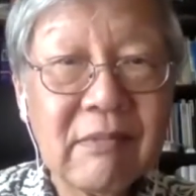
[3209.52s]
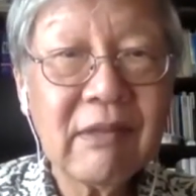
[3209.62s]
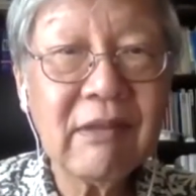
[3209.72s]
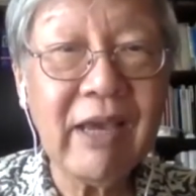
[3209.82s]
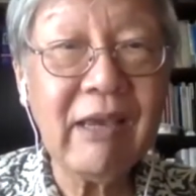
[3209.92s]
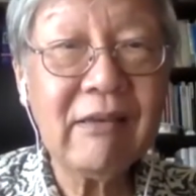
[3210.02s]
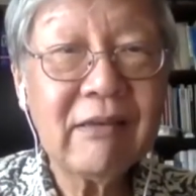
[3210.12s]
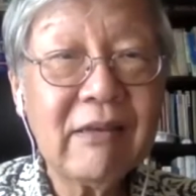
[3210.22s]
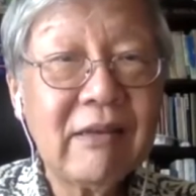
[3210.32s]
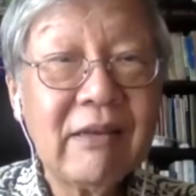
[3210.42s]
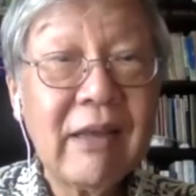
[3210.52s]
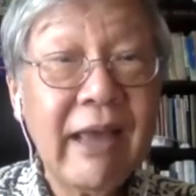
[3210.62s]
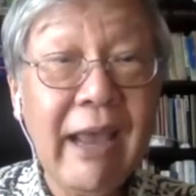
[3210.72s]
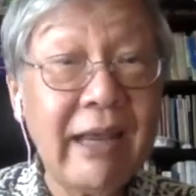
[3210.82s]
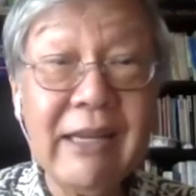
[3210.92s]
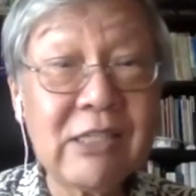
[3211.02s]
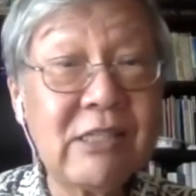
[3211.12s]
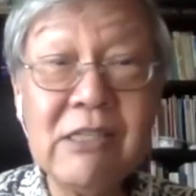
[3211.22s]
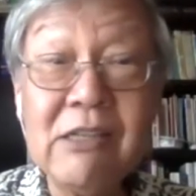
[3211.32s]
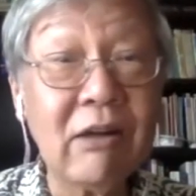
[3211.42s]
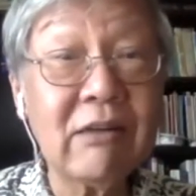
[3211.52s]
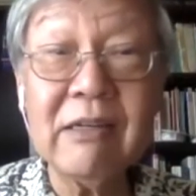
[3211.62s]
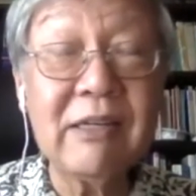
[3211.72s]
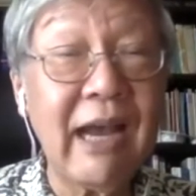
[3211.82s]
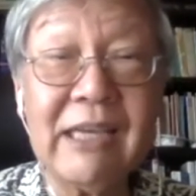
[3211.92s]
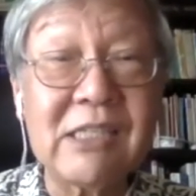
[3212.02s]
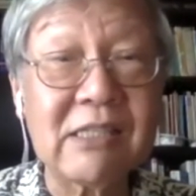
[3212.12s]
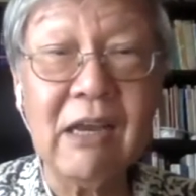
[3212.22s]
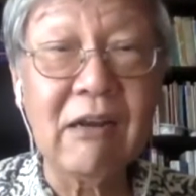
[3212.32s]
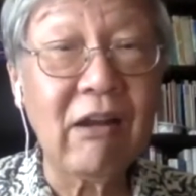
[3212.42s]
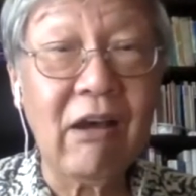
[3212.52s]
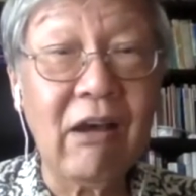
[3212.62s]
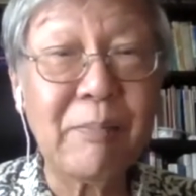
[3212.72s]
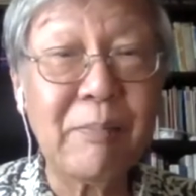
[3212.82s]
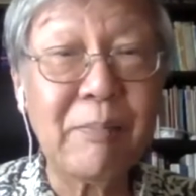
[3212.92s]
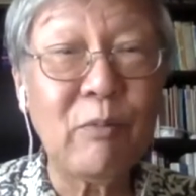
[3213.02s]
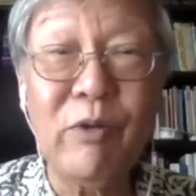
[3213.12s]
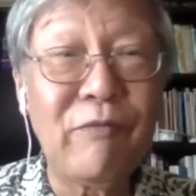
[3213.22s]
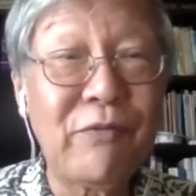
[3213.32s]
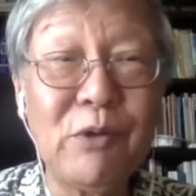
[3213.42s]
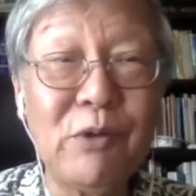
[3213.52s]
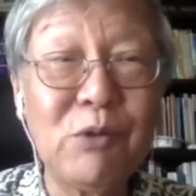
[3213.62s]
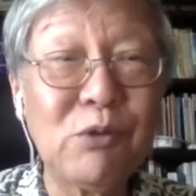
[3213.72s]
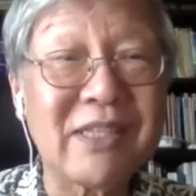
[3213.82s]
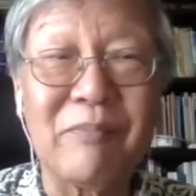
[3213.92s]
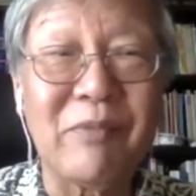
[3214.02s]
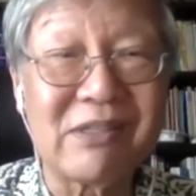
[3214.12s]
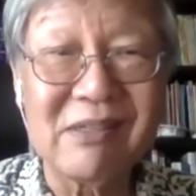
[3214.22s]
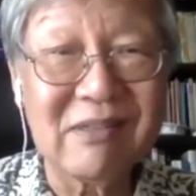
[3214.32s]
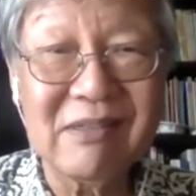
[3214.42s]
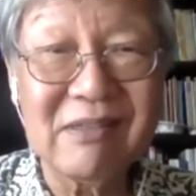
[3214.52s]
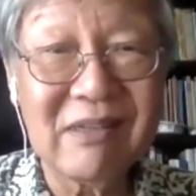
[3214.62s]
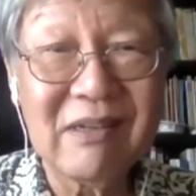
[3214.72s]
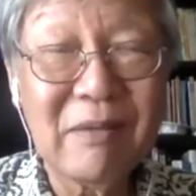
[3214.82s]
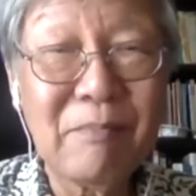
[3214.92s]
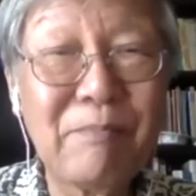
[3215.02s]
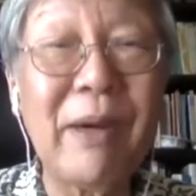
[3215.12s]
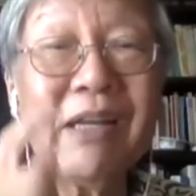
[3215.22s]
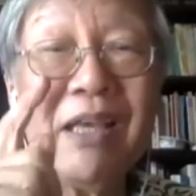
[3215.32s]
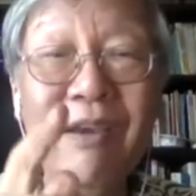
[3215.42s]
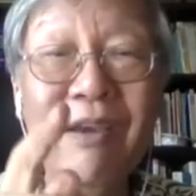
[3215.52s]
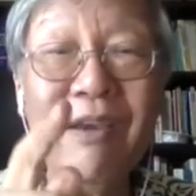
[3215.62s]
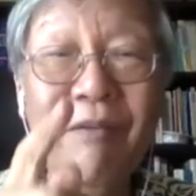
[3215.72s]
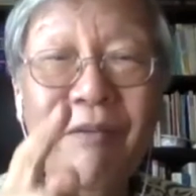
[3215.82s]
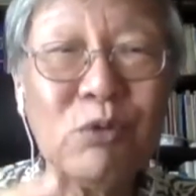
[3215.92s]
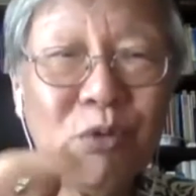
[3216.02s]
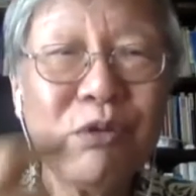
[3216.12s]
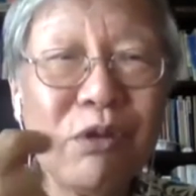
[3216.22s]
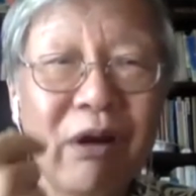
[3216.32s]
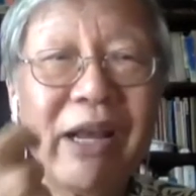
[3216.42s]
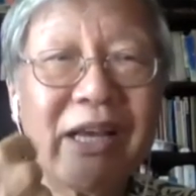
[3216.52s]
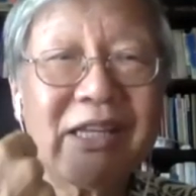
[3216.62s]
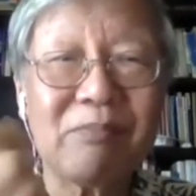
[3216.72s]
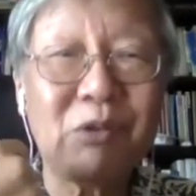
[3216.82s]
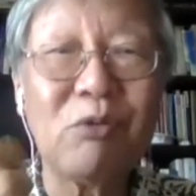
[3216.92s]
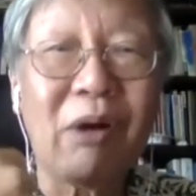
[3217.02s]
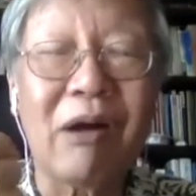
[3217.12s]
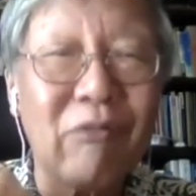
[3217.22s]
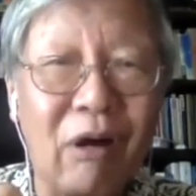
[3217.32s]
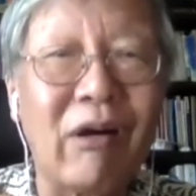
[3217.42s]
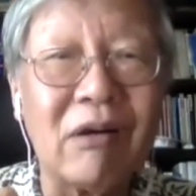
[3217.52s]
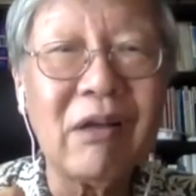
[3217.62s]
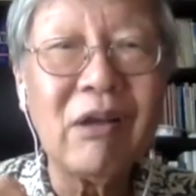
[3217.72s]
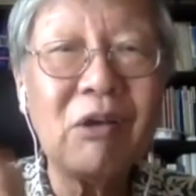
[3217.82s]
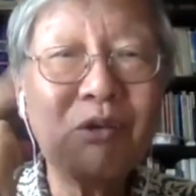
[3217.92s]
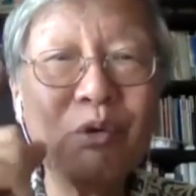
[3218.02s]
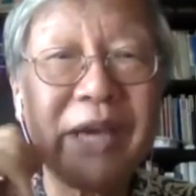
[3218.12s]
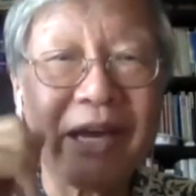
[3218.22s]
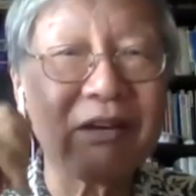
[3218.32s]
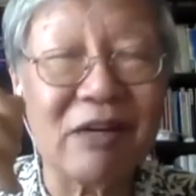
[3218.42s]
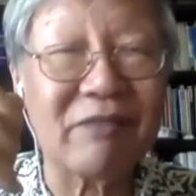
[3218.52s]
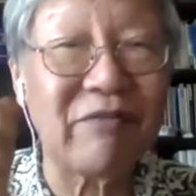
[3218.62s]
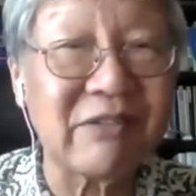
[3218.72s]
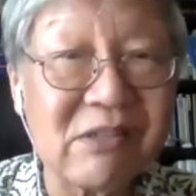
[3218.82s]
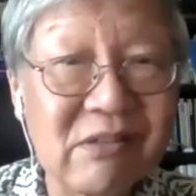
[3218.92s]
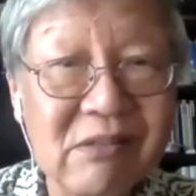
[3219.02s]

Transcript: Okay? And it's not nice. A lot of people refuse to accept this. But if you do not accept that you are wrong, you cannot advance.